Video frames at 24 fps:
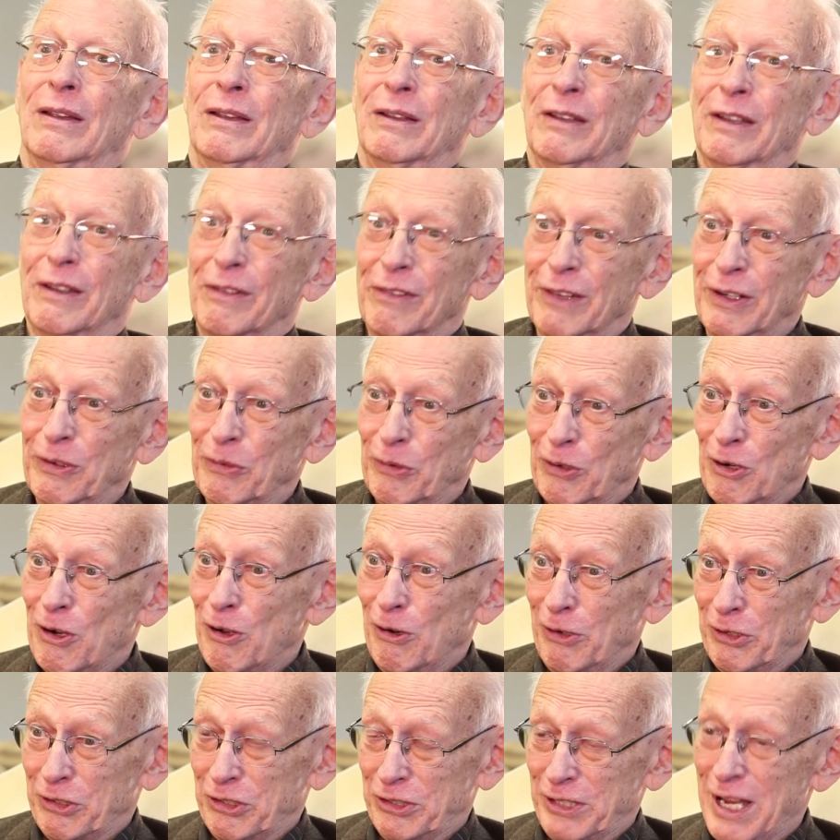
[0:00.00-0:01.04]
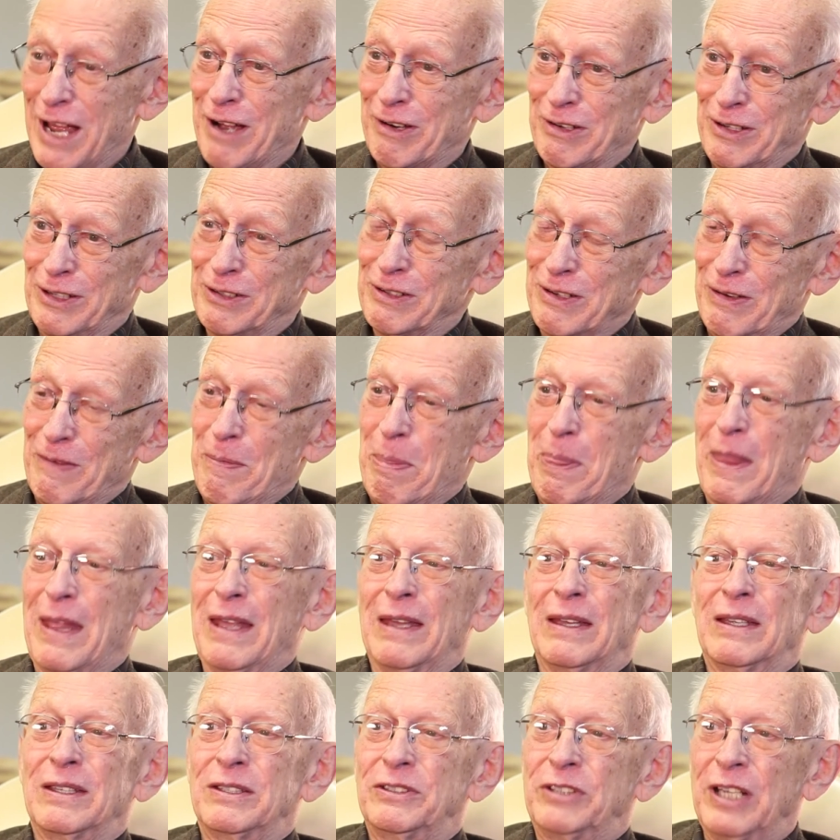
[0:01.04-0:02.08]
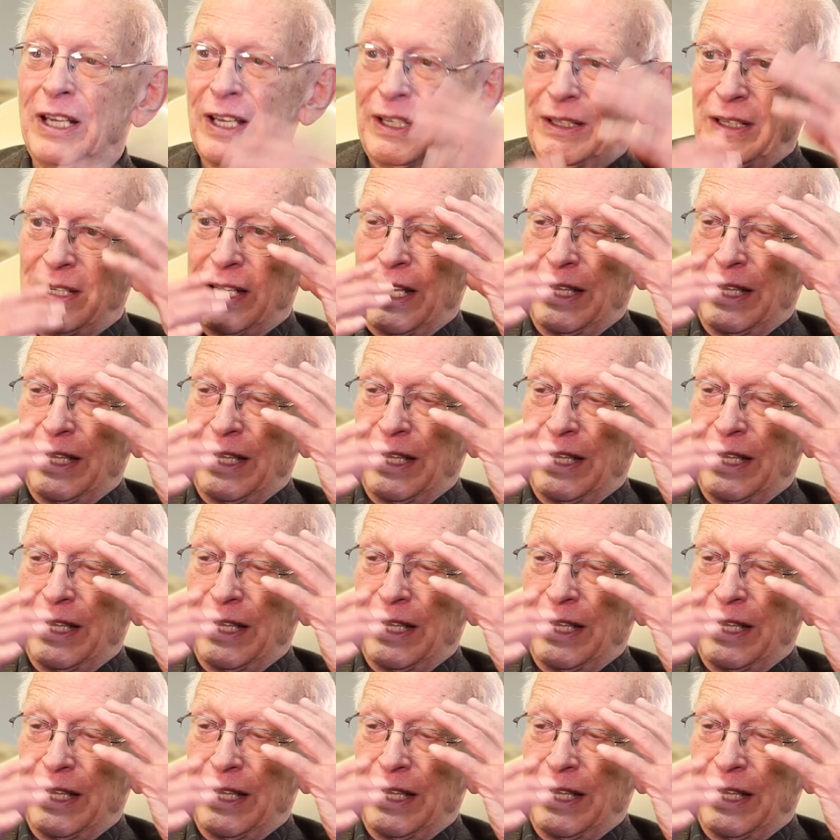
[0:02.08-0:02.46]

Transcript: And they were all astounded. Ted